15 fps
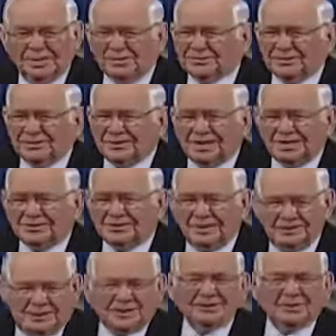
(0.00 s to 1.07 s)
That's, that's,
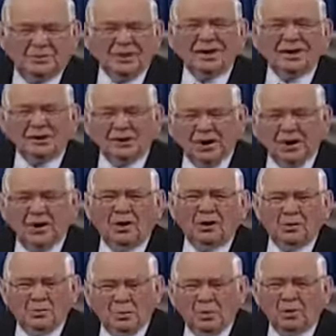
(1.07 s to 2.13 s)
uh, that's the way a
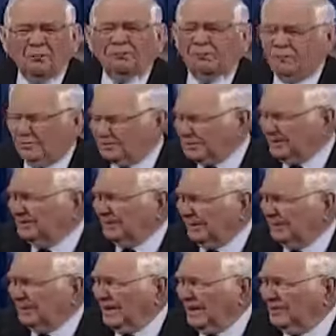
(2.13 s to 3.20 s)
dog, wolf, or
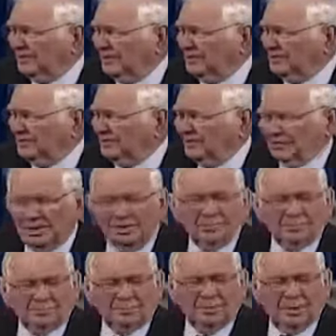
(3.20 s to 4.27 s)
something of that nature
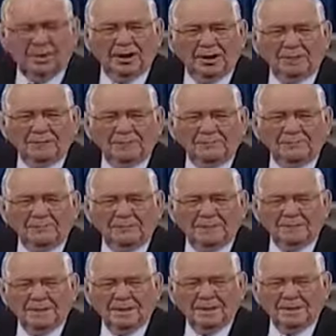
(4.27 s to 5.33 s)
takes a prey.
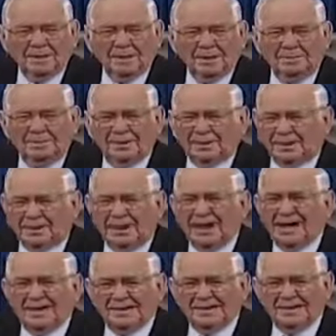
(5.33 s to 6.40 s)
But a
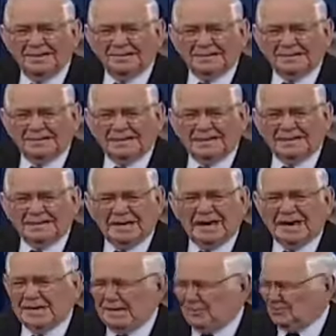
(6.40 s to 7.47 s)
lion doesn't. A
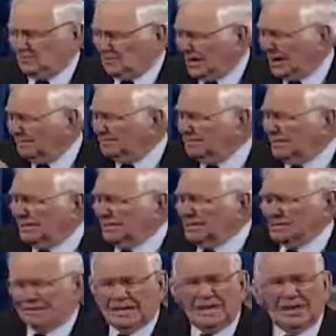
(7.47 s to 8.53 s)
lion rips
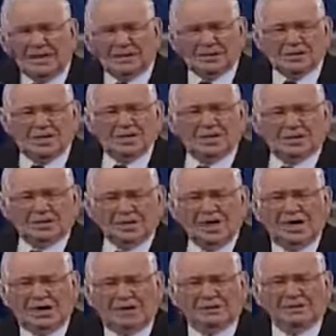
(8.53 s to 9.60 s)
and tears and
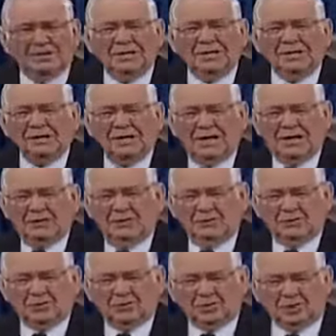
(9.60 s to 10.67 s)
shakes
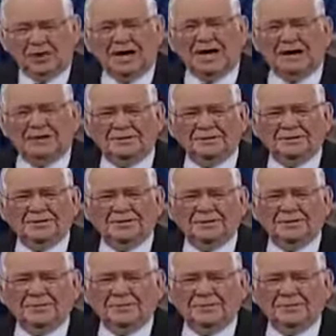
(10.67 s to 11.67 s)
and shreds.